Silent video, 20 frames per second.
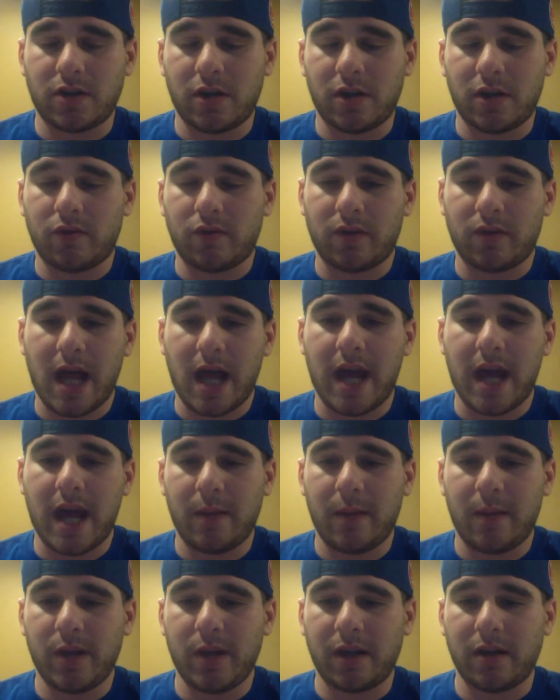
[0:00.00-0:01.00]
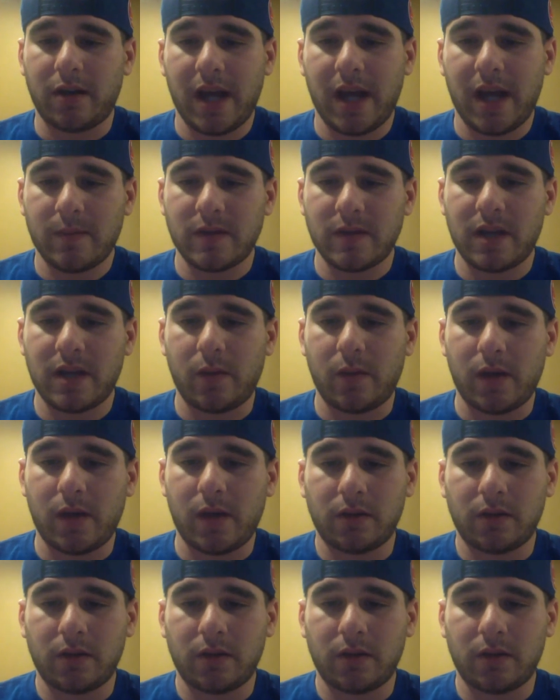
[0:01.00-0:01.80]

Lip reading: and you're relying on bigger names anyway.